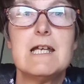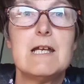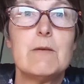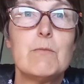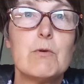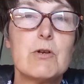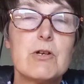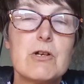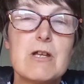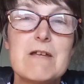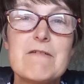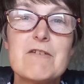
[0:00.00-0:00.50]
in
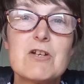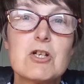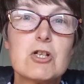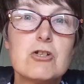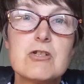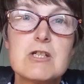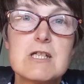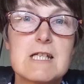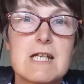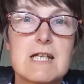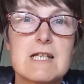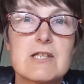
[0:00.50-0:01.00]
whatever
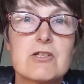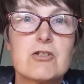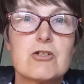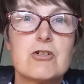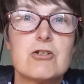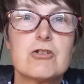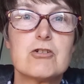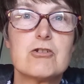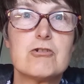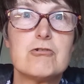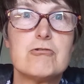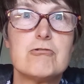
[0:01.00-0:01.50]
context
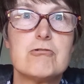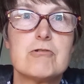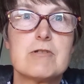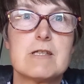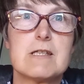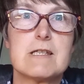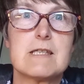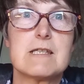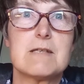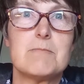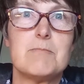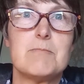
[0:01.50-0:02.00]
God calls
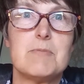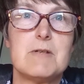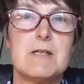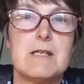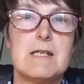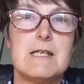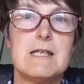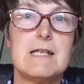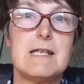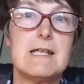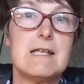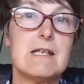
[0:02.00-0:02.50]
us to
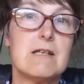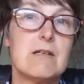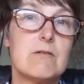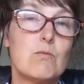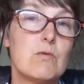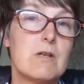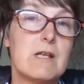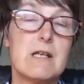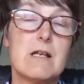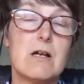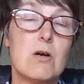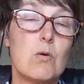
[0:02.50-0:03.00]
be
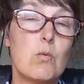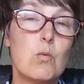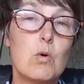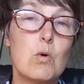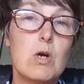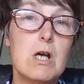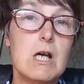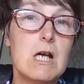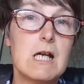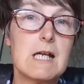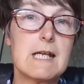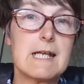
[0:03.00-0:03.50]
in our
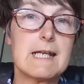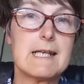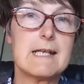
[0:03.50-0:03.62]
work,